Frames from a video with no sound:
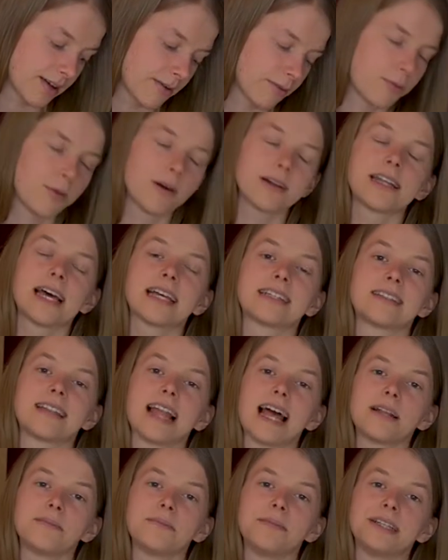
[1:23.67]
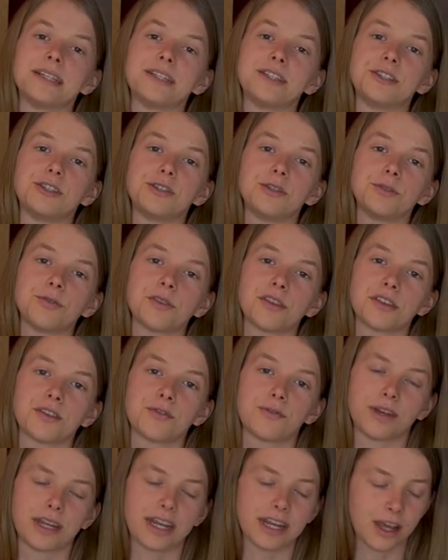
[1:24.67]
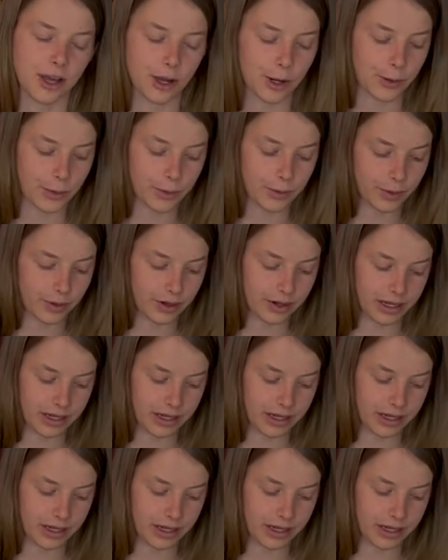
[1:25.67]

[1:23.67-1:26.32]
what has led me to do this video,